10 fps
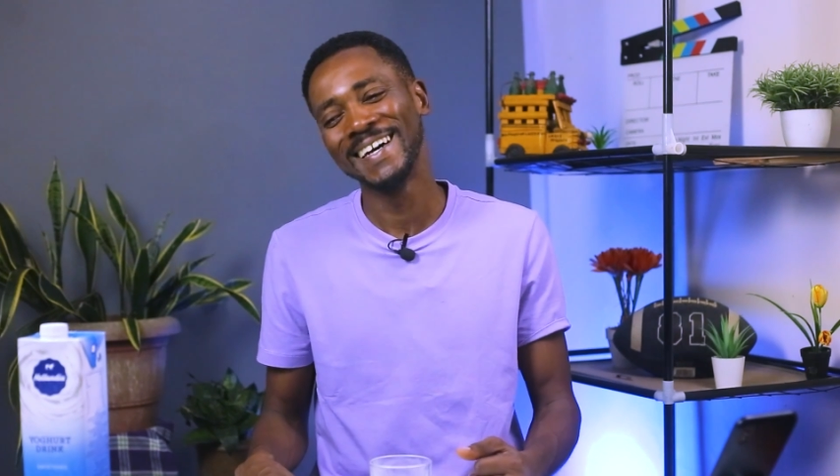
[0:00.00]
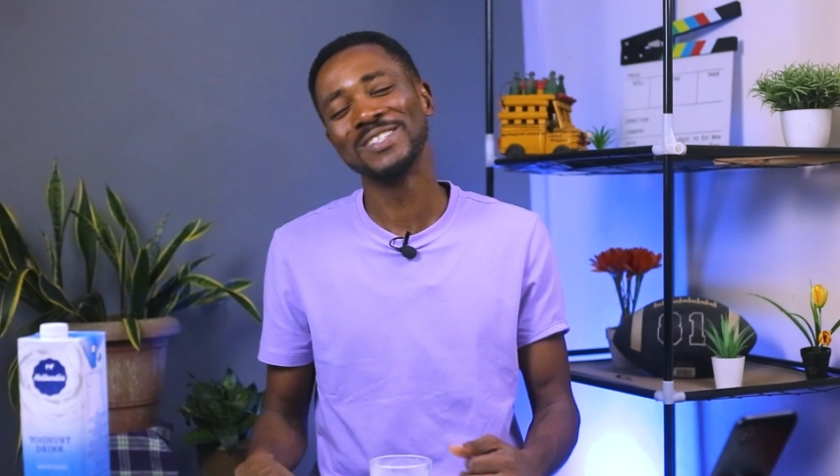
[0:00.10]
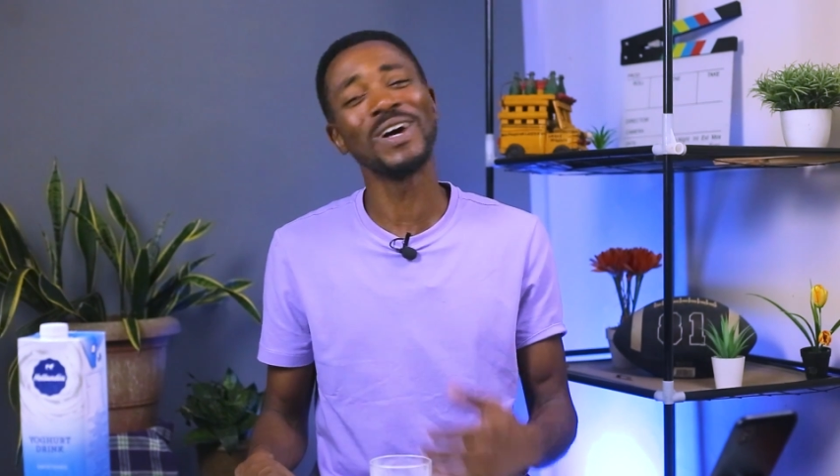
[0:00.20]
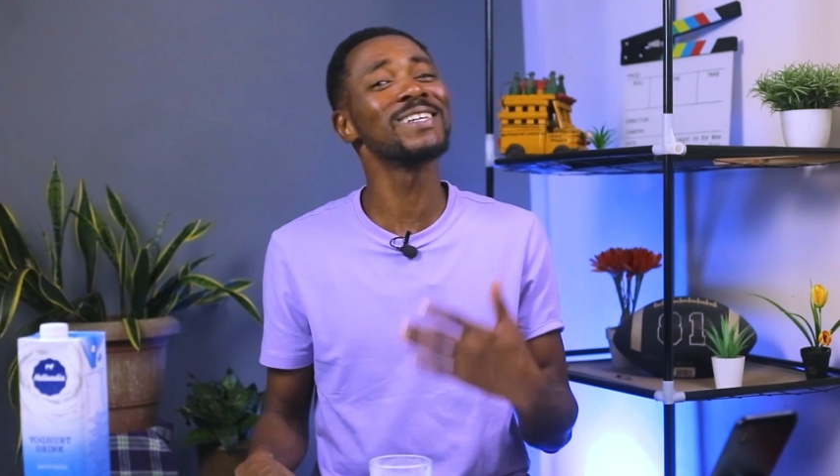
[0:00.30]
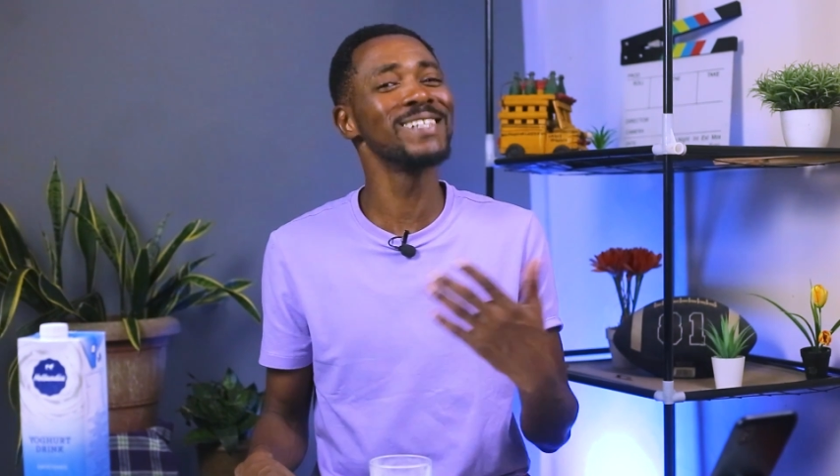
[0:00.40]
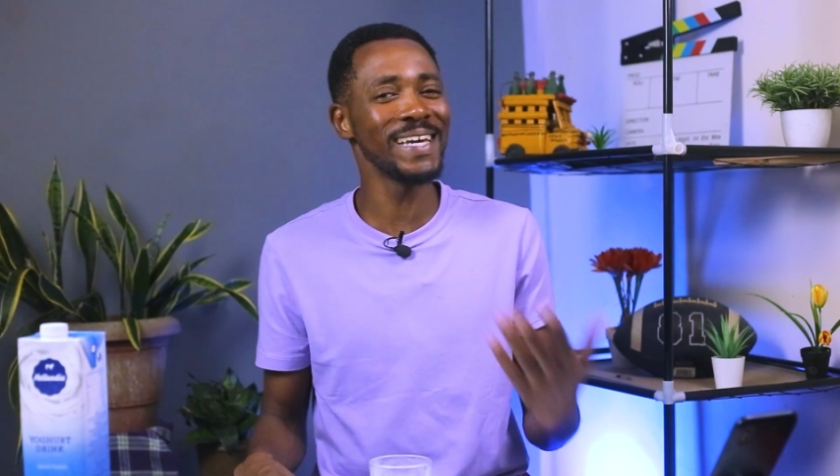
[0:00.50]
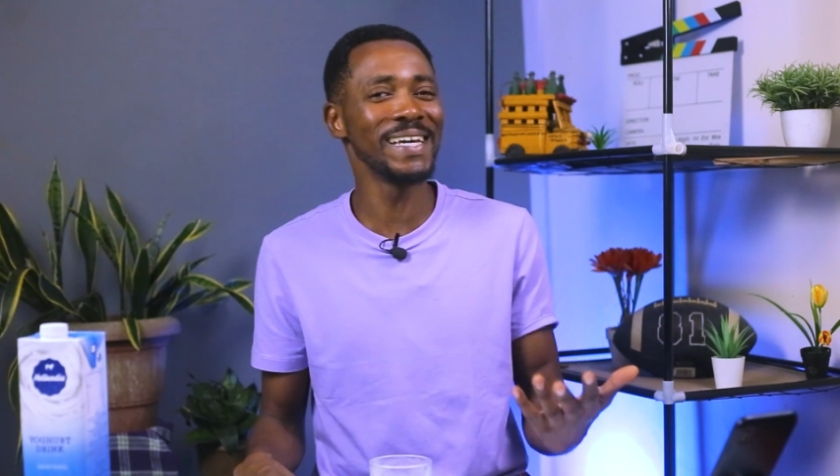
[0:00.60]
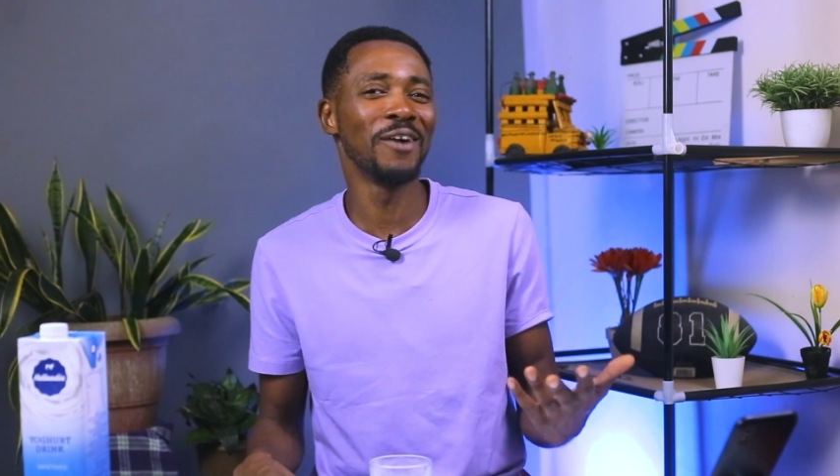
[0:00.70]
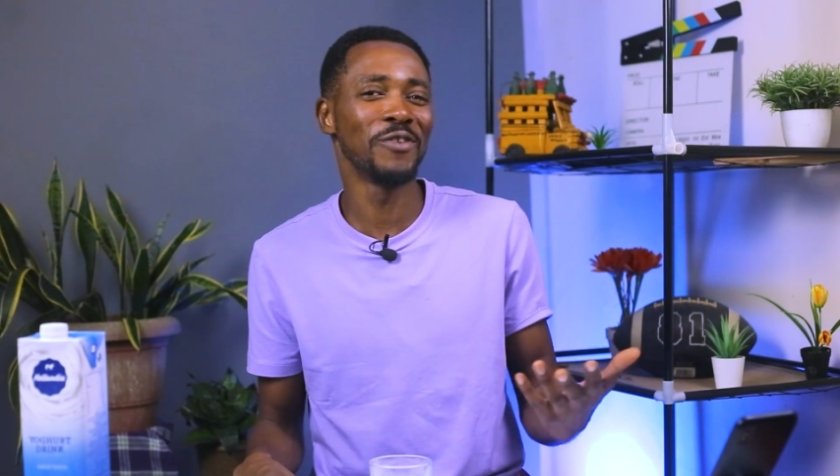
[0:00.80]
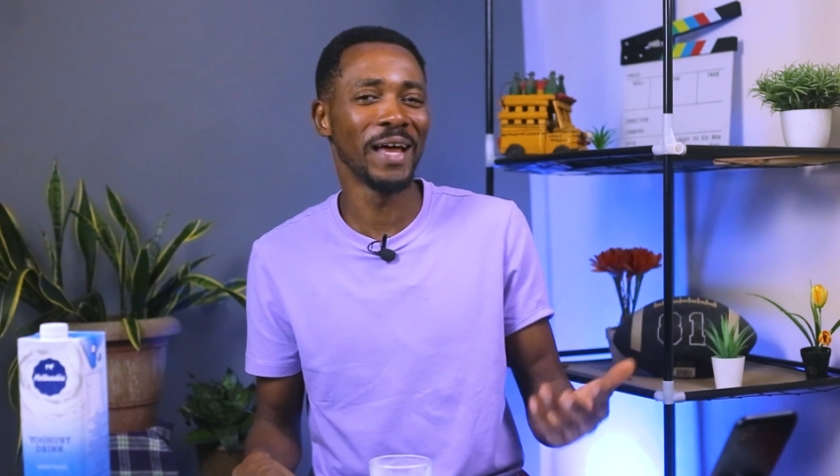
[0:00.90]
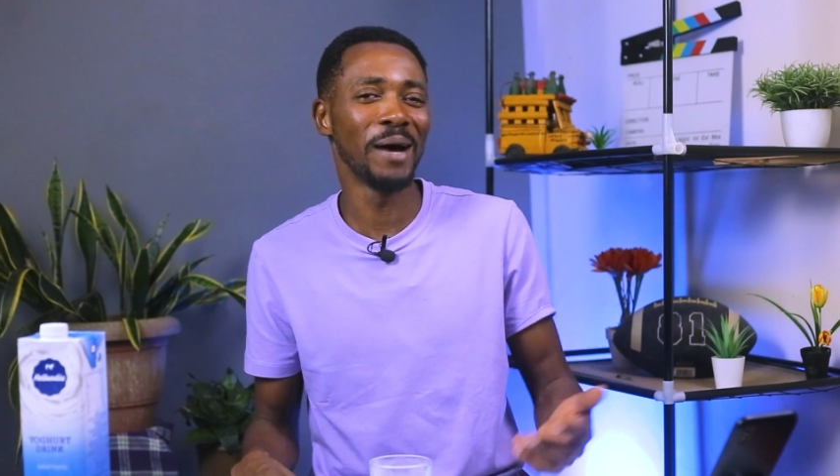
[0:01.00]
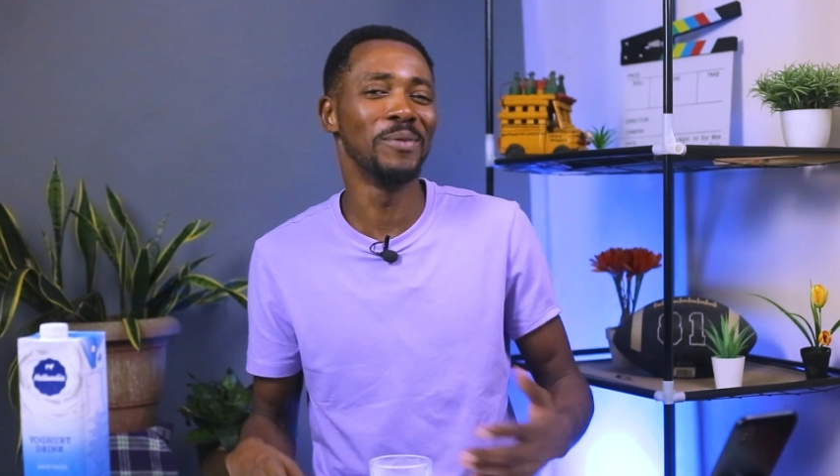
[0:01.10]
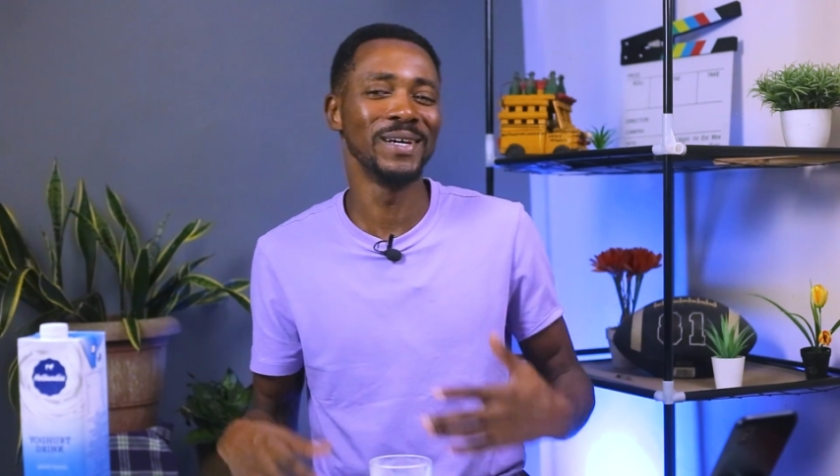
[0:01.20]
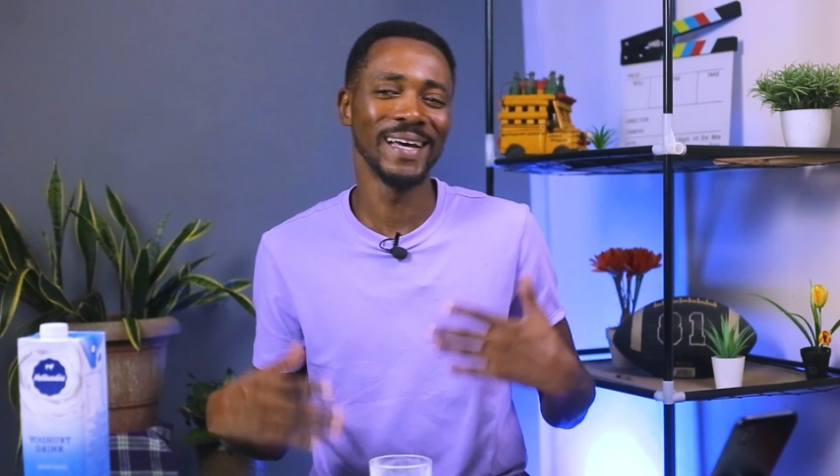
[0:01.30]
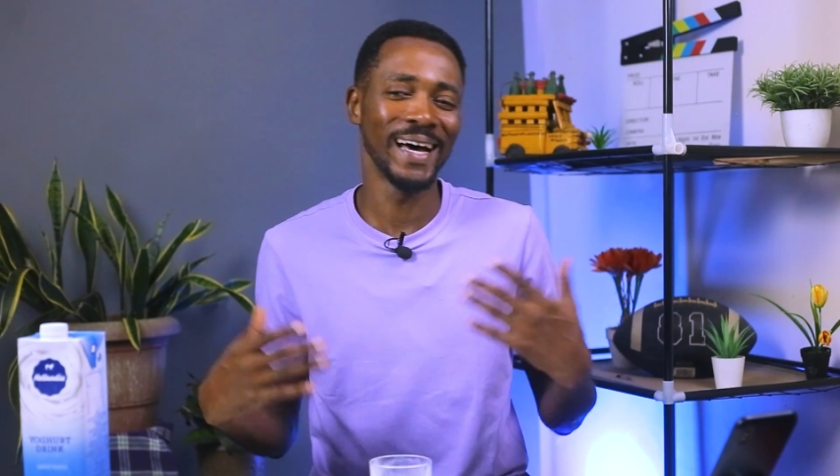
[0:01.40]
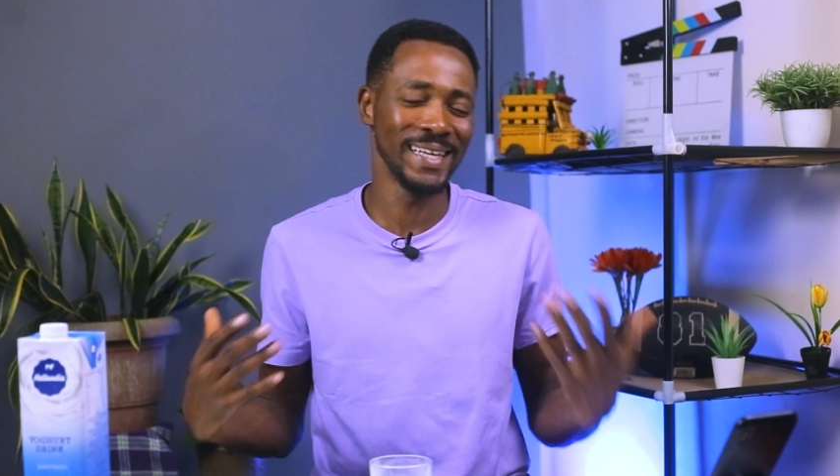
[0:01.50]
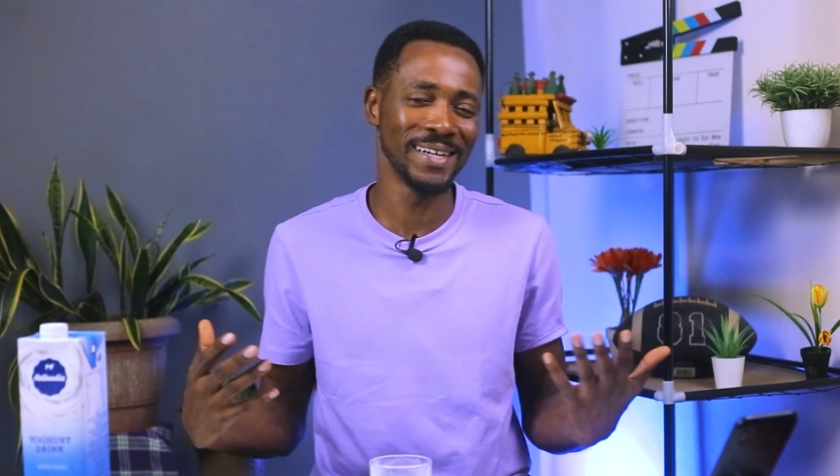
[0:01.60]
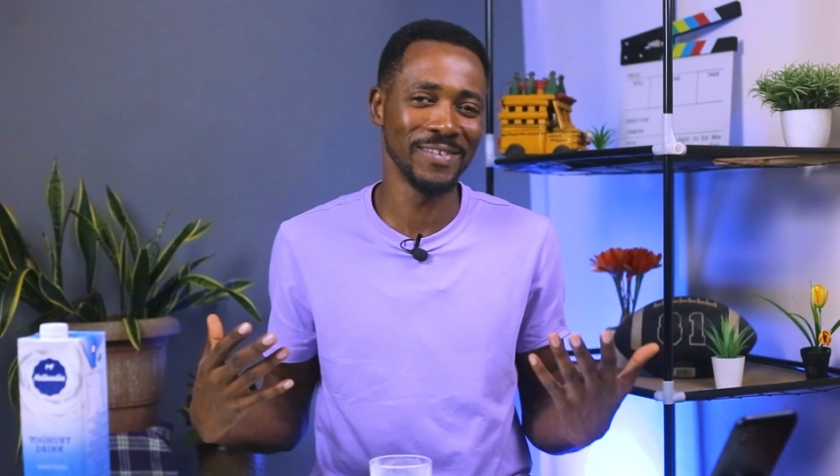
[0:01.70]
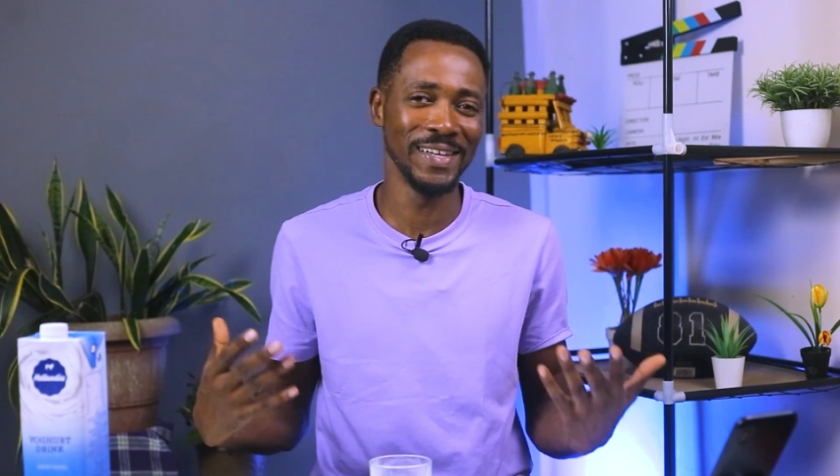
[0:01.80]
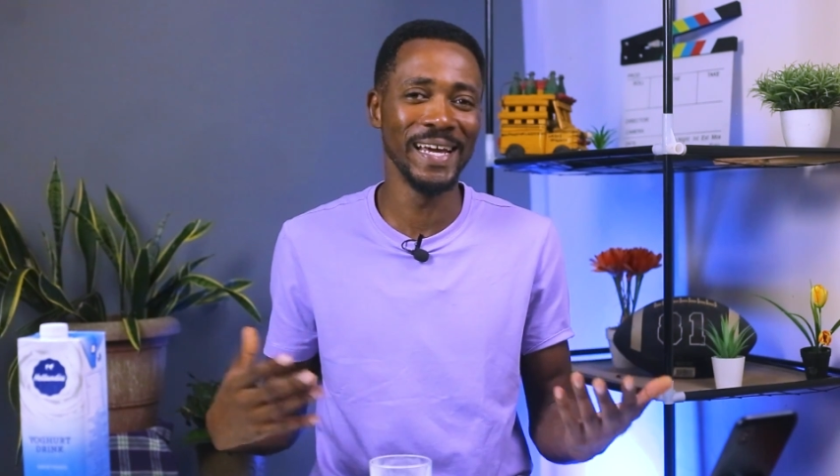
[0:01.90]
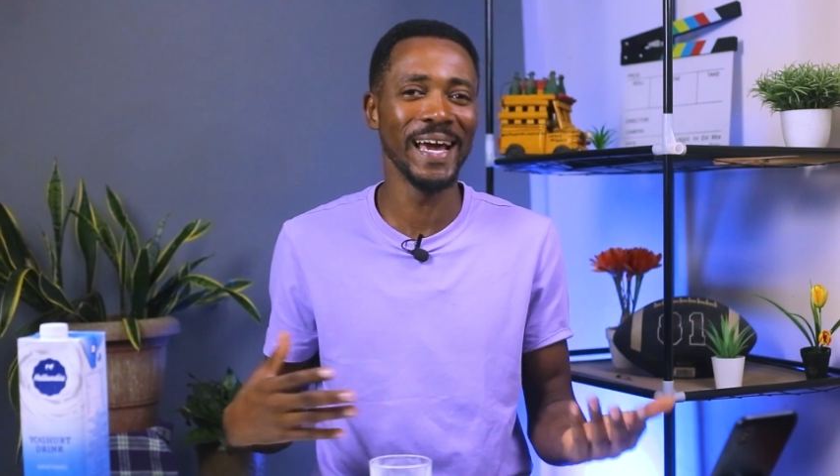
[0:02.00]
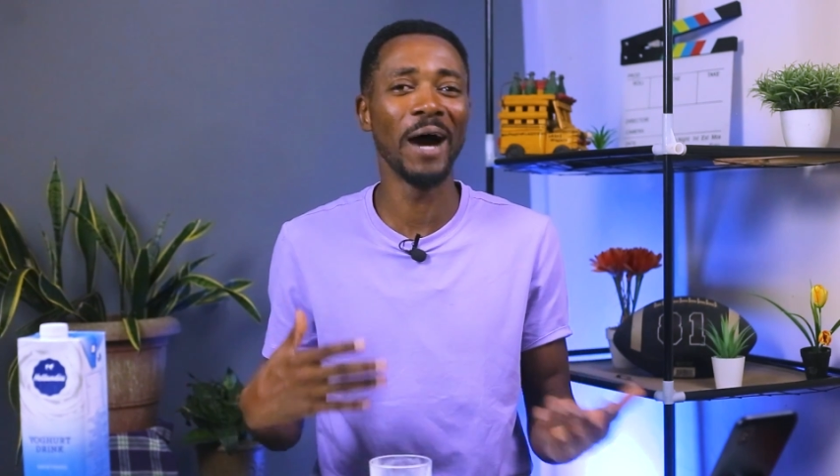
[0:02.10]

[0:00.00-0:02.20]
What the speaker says: So I was looking out for that, but at the end of the day,